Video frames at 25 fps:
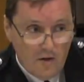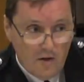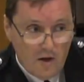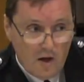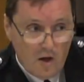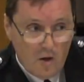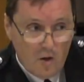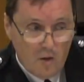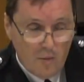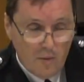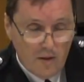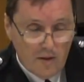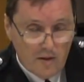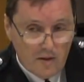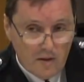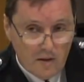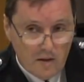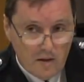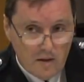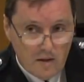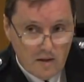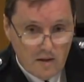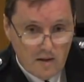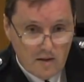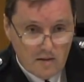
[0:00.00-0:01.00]
No, I mean
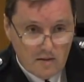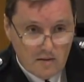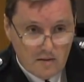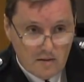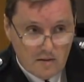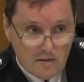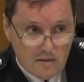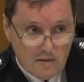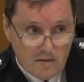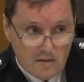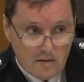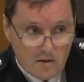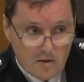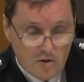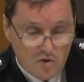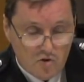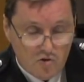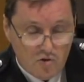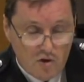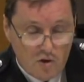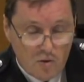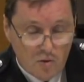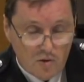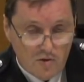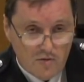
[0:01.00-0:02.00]

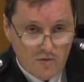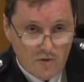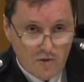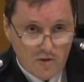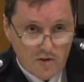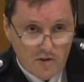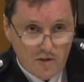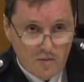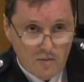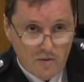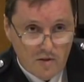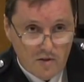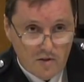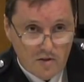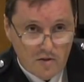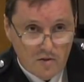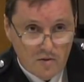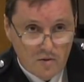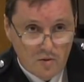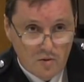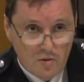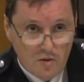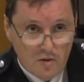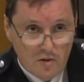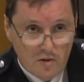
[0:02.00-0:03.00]
control is very similar
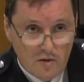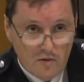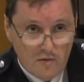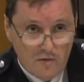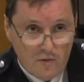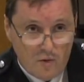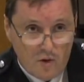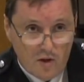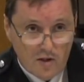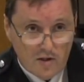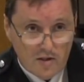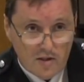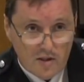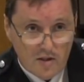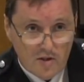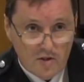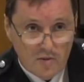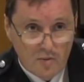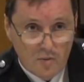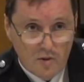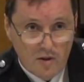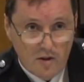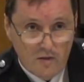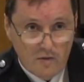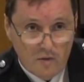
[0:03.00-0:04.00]
to a fire
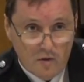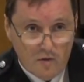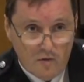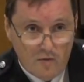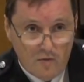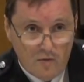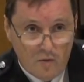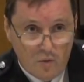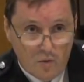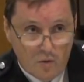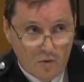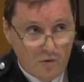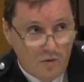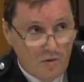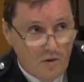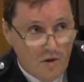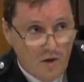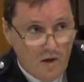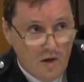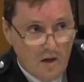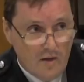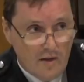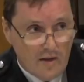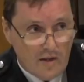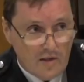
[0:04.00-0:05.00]
station where they've got I
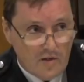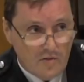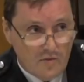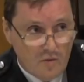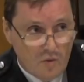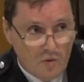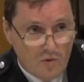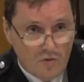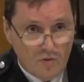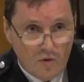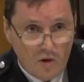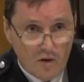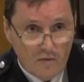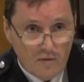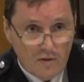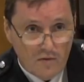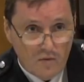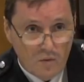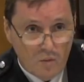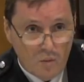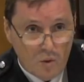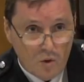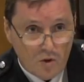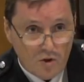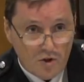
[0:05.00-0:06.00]
think it's 4 or 5
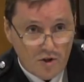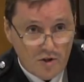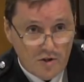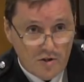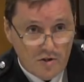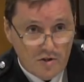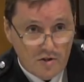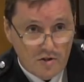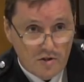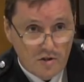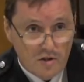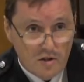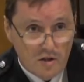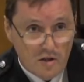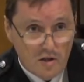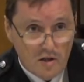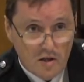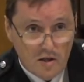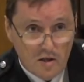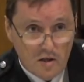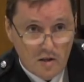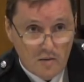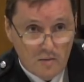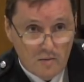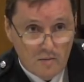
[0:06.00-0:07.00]
different watches.
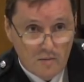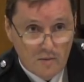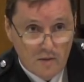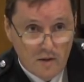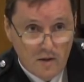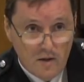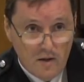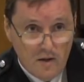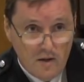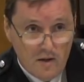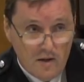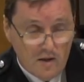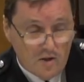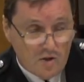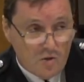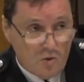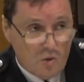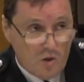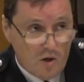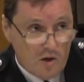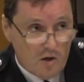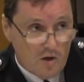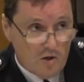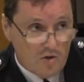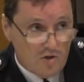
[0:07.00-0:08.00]
There's
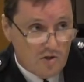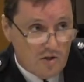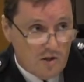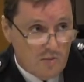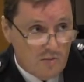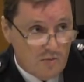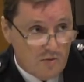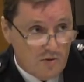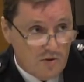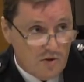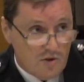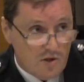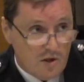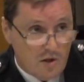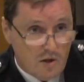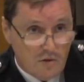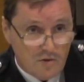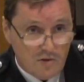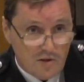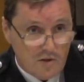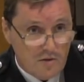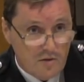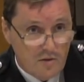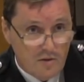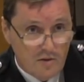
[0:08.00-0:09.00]
quite a large number of staff,
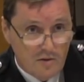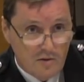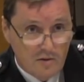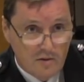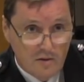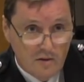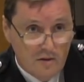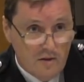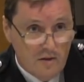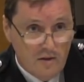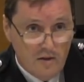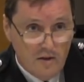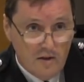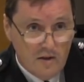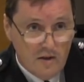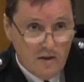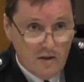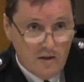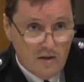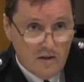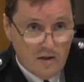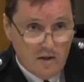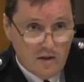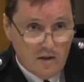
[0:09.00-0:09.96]
so and